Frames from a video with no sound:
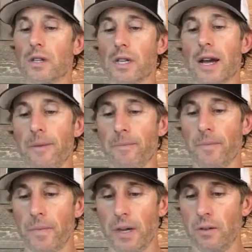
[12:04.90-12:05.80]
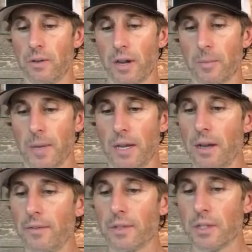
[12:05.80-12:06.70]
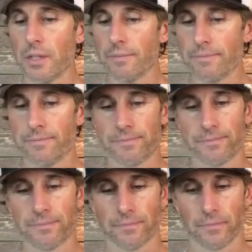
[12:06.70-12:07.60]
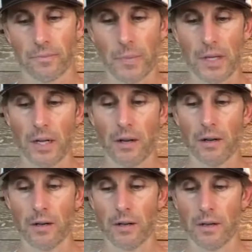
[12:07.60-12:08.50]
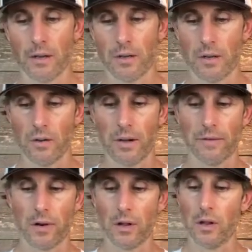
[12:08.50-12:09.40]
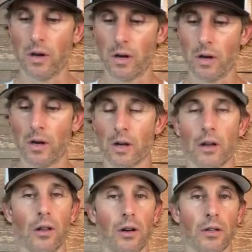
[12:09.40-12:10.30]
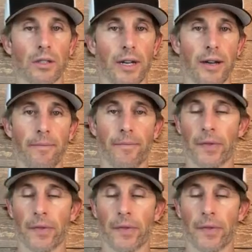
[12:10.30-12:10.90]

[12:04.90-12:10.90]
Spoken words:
time. I do recommend, obviously. Been doing it for a long time.